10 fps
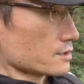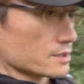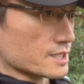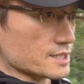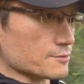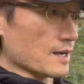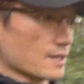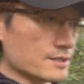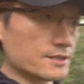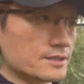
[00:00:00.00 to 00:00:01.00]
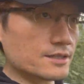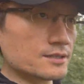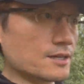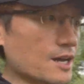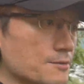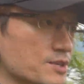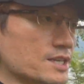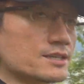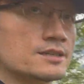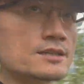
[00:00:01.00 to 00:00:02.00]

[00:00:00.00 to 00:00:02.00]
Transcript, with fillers: this one? I mean,